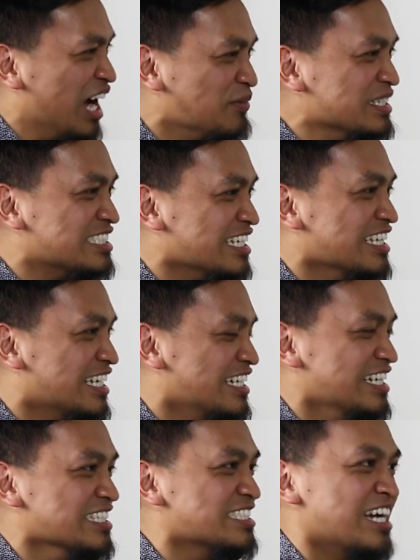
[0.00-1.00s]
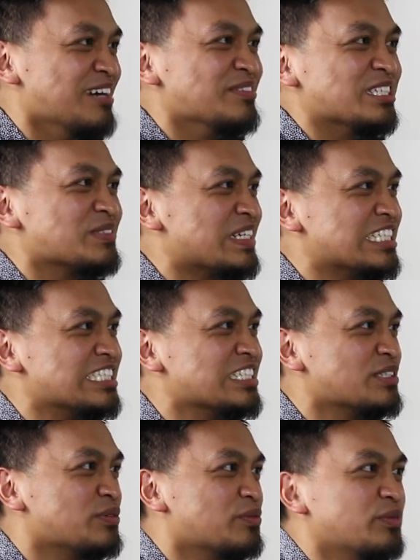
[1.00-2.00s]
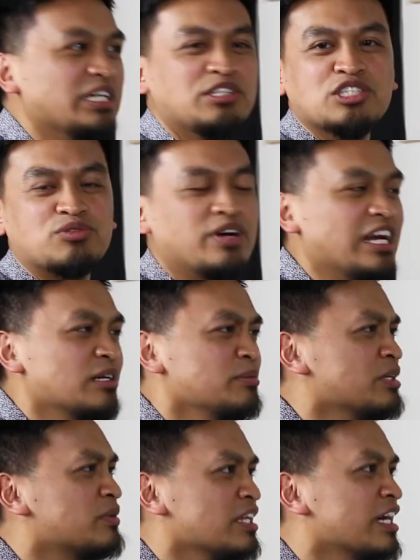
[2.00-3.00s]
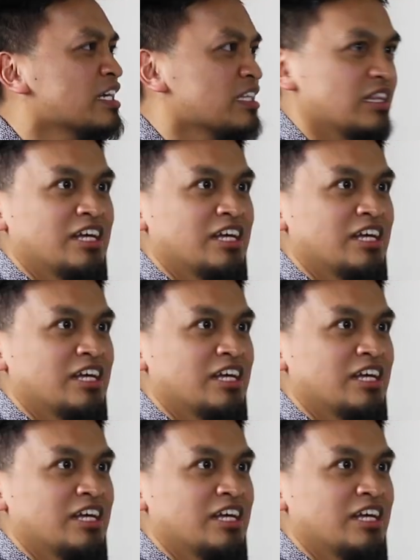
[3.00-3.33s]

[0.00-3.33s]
I would say that it is timeless because this we just randomly were like,